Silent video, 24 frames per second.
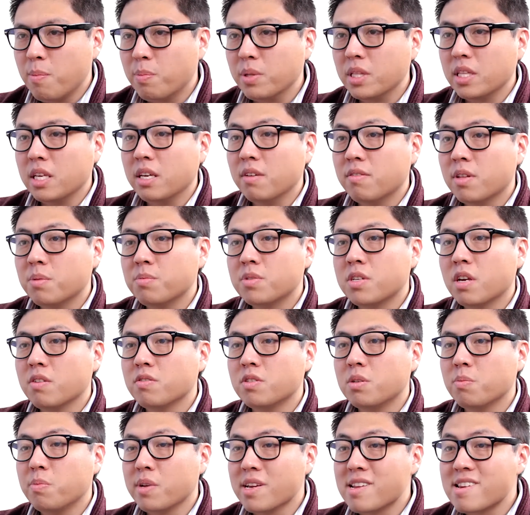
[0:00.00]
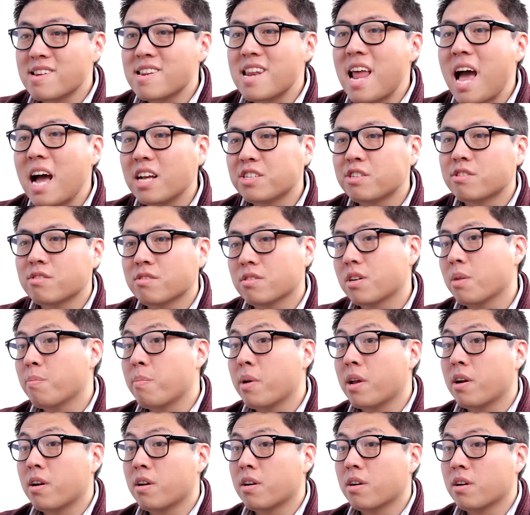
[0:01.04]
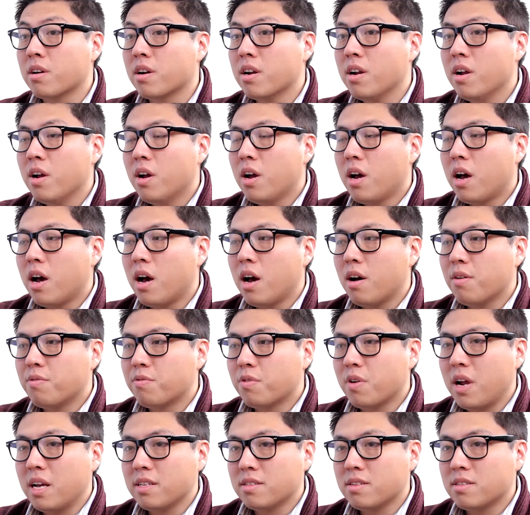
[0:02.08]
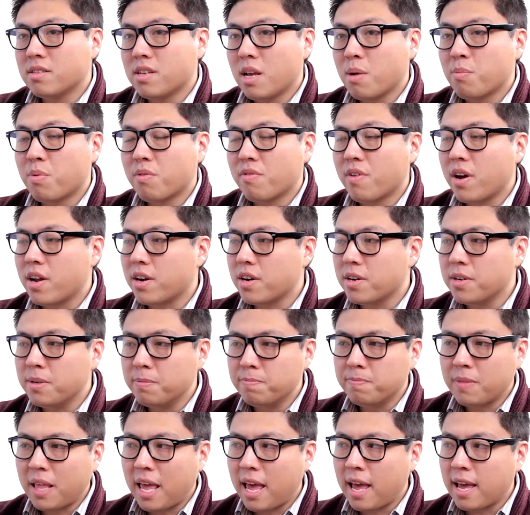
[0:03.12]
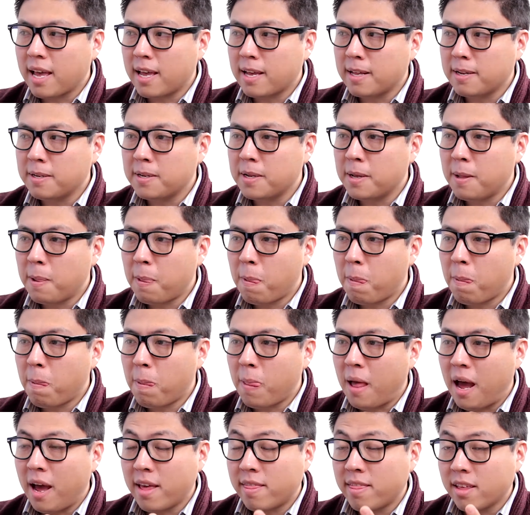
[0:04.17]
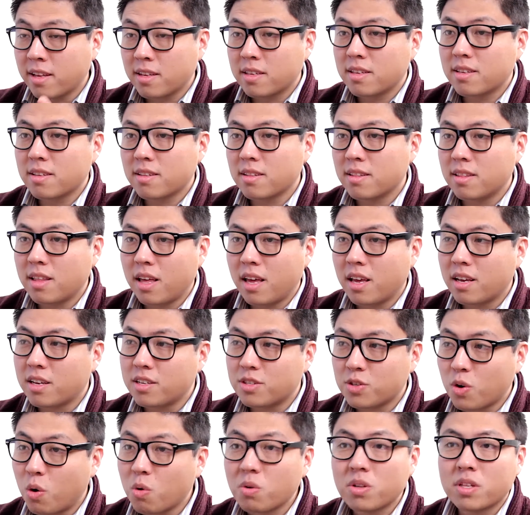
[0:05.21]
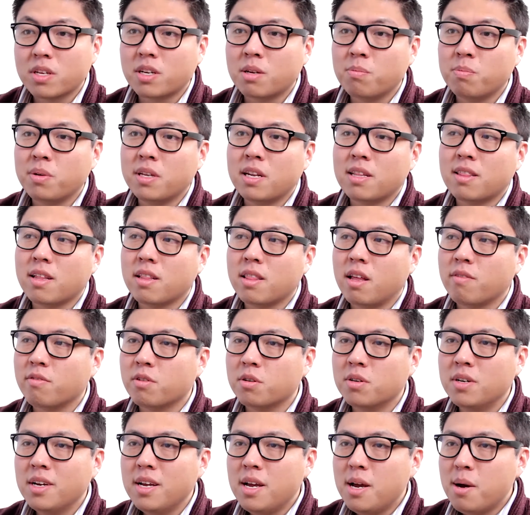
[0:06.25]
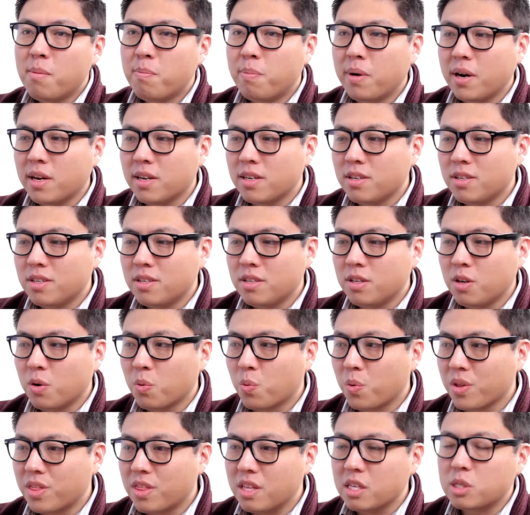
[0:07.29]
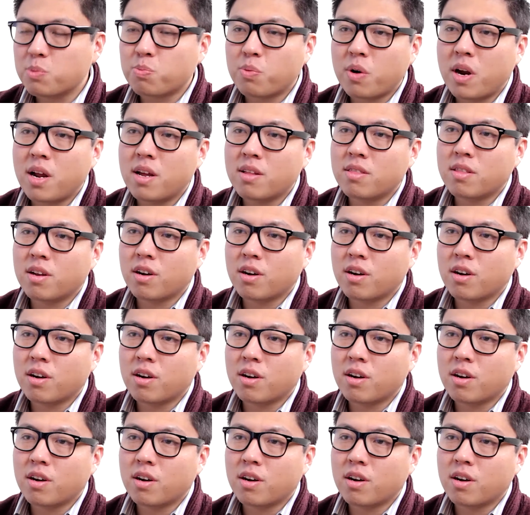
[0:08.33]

believe themselves to be a national competitor as a sand provider. And I think they could totally compete at that level. But with this brand,